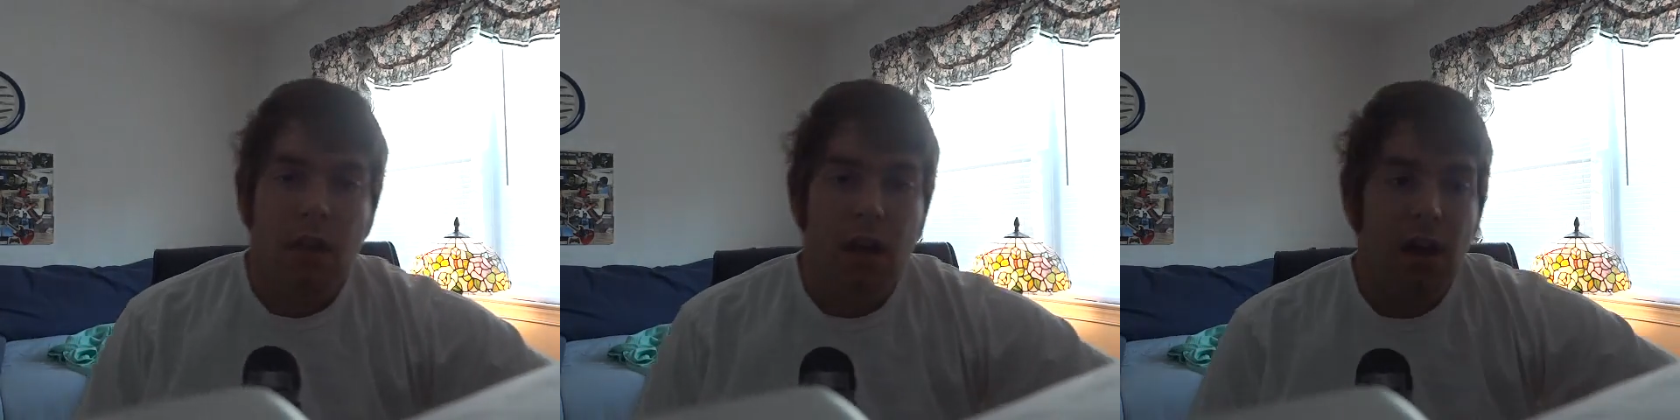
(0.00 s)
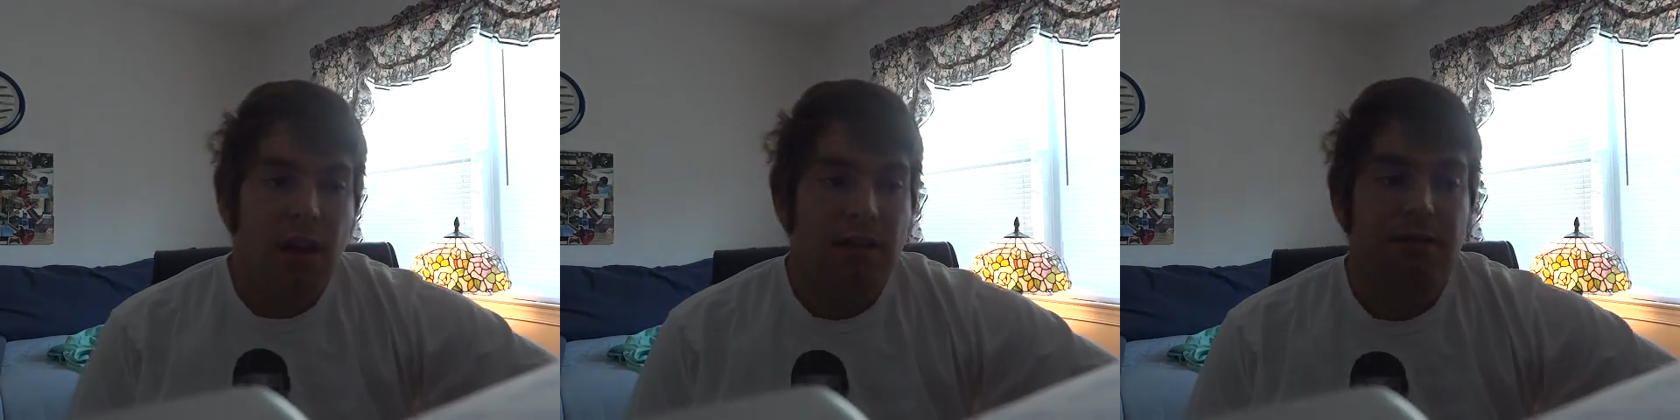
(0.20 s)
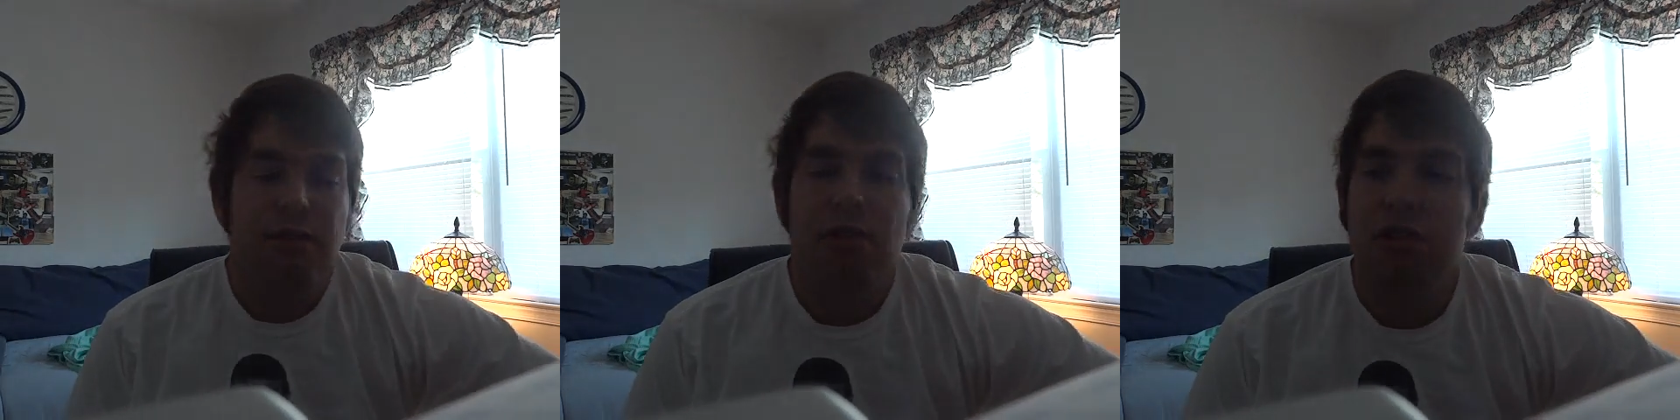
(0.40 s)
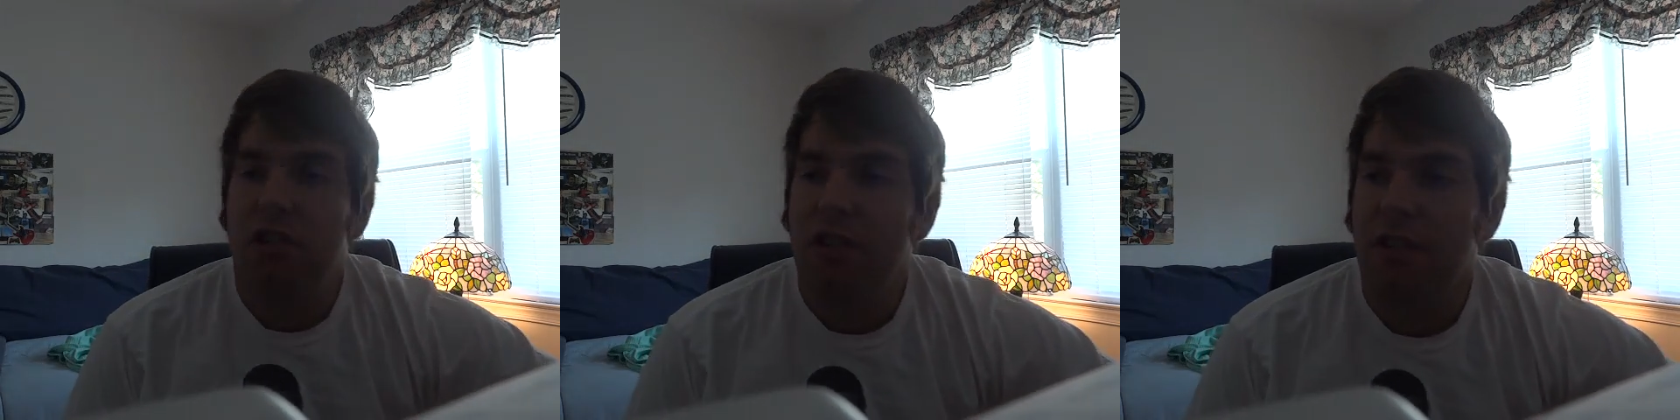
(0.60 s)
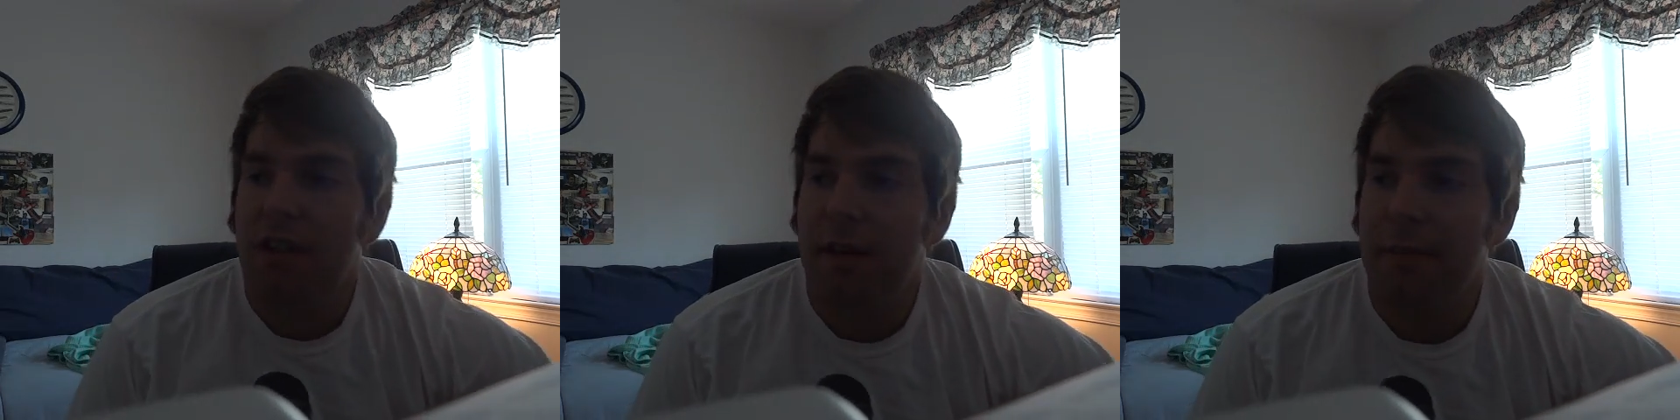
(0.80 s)

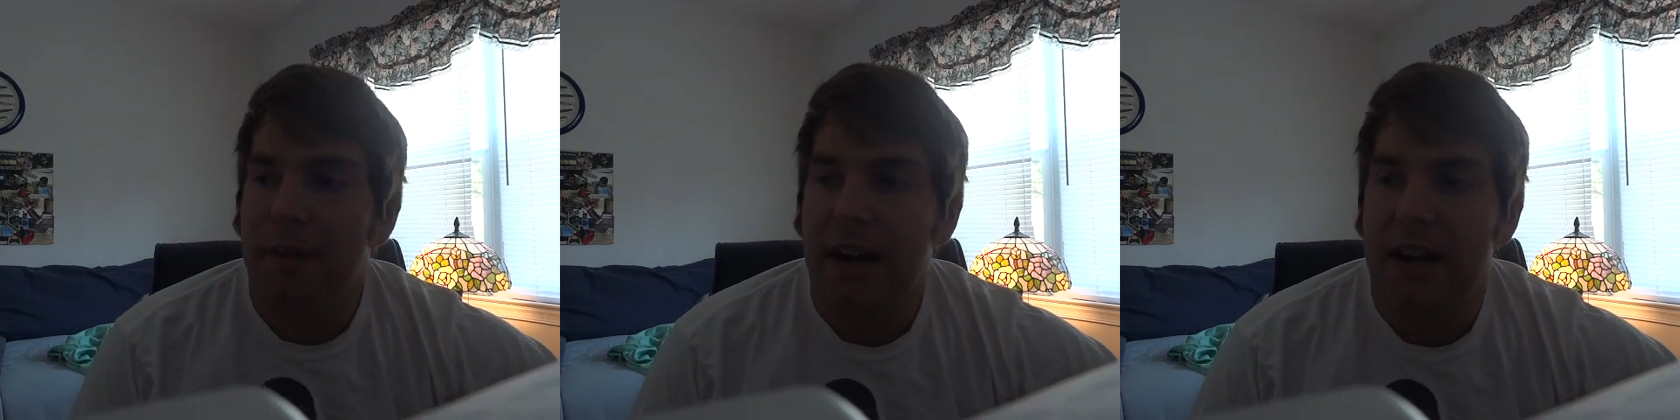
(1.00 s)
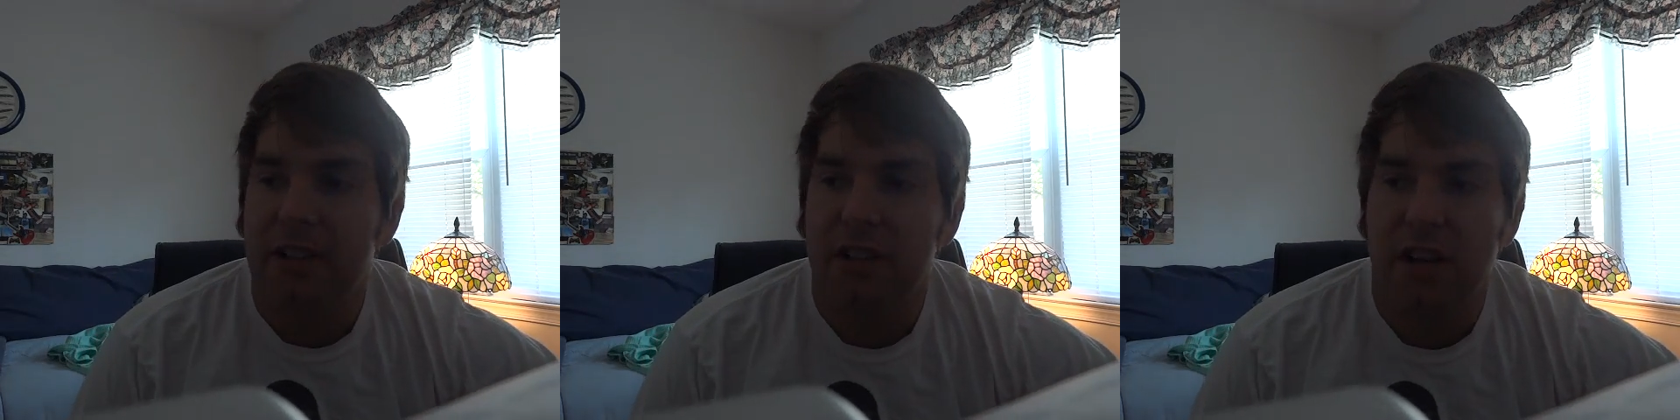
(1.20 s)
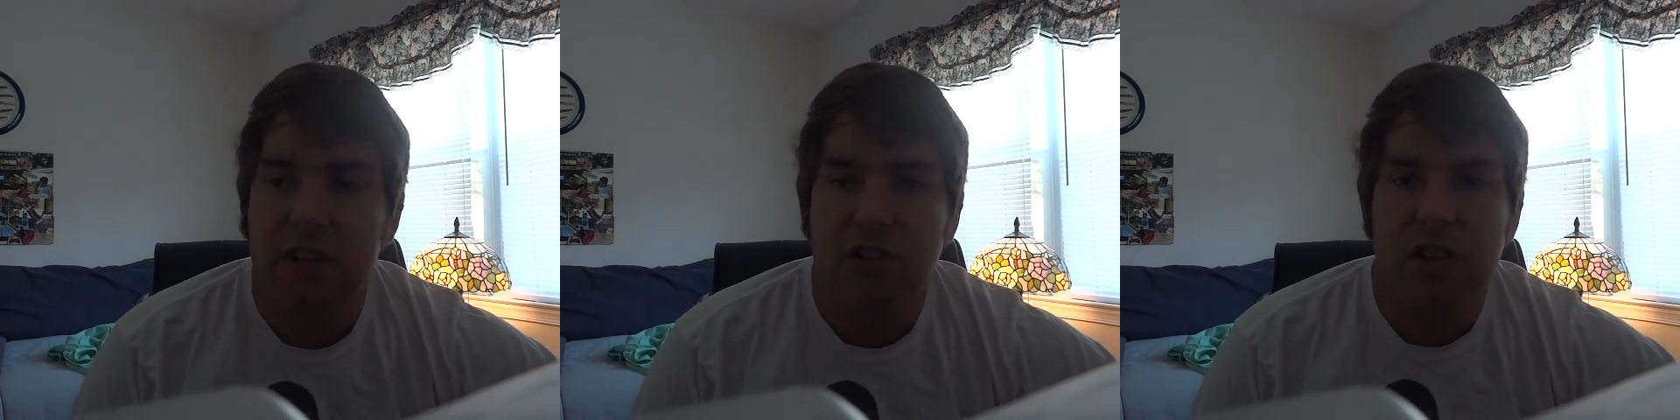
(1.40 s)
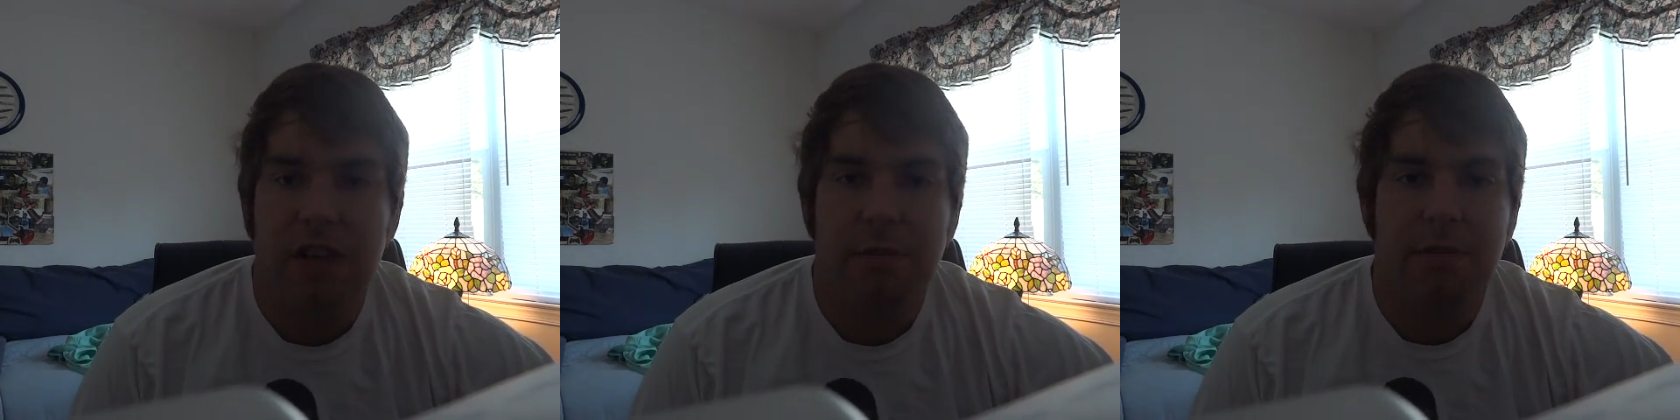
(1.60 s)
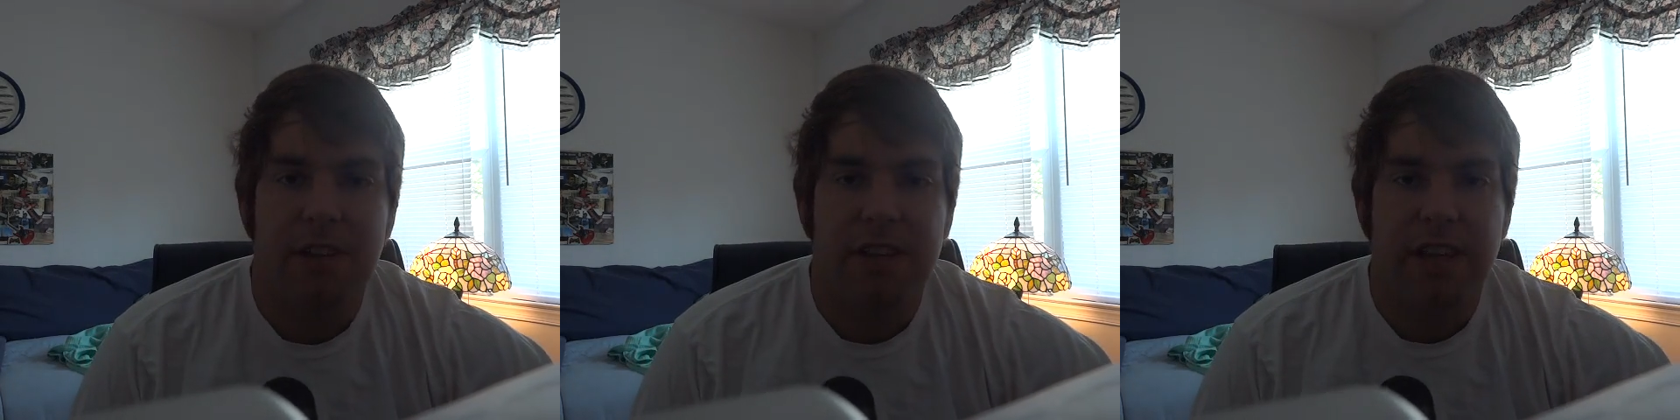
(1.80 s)
unfortunately, my
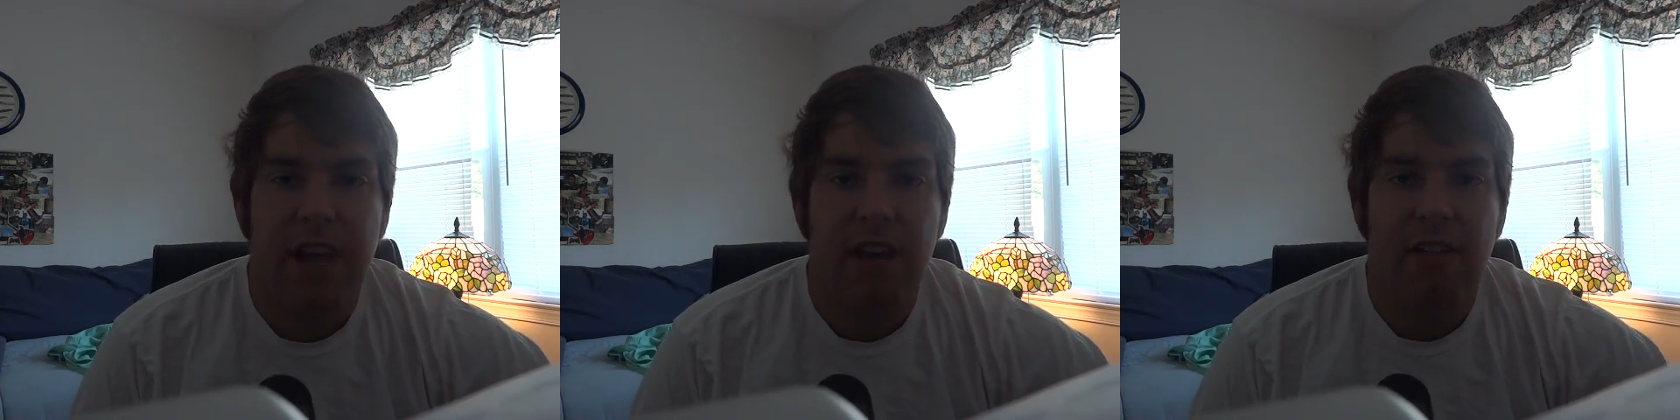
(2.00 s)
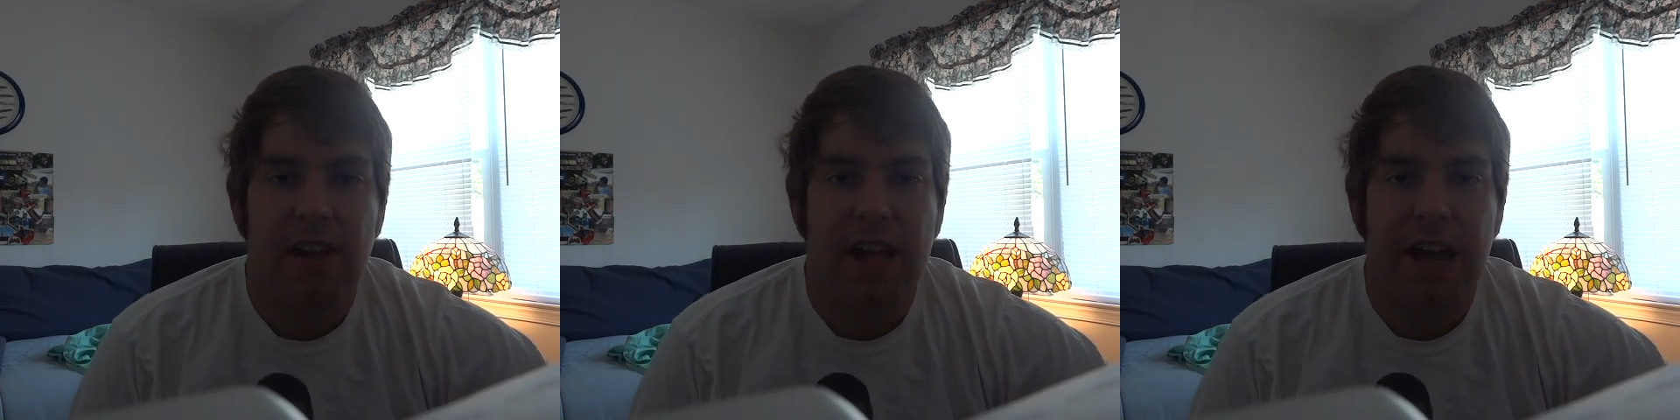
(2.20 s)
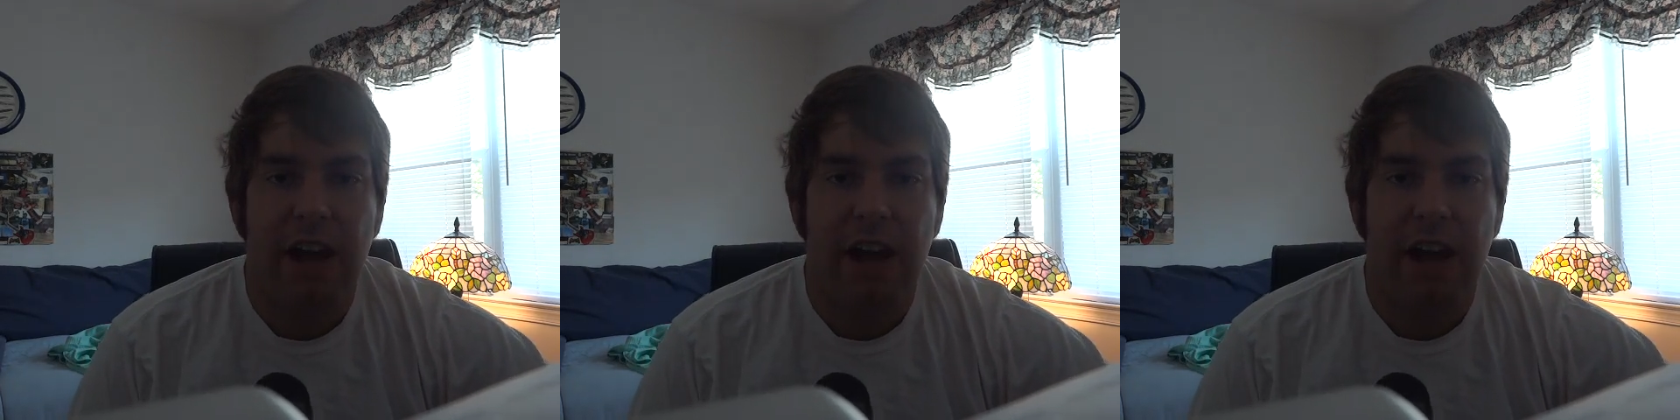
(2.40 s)
Toshiba Satellite